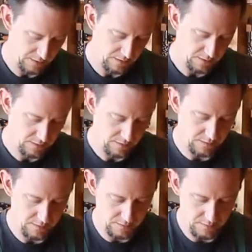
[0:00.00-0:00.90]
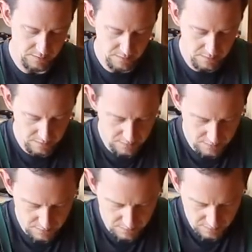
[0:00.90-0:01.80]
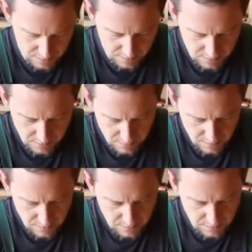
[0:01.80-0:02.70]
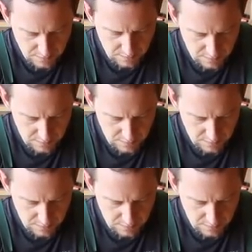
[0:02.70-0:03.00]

(no one is talking)